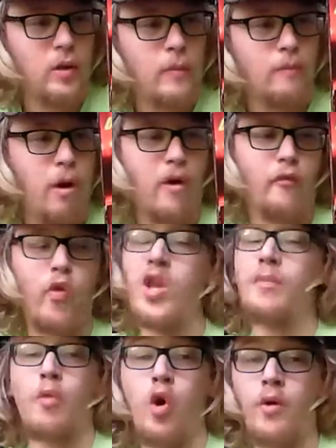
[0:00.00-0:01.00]
but for the
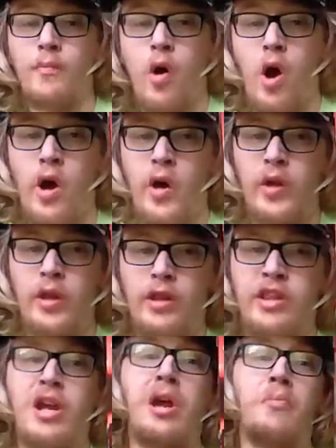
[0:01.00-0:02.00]
most part,
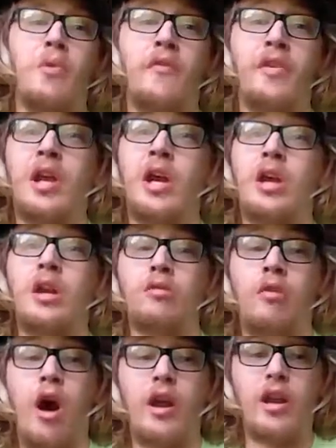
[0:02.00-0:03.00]
this movie is a
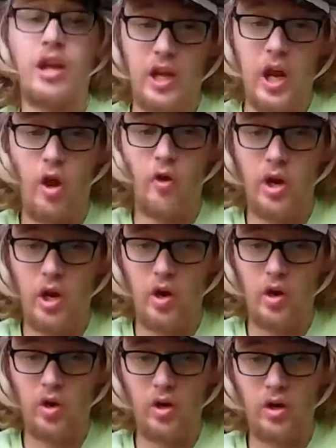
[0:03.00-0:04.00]
lot
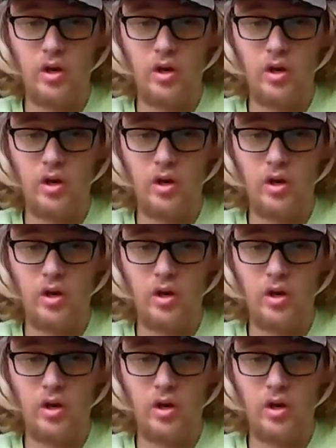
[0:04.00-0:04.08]
scarier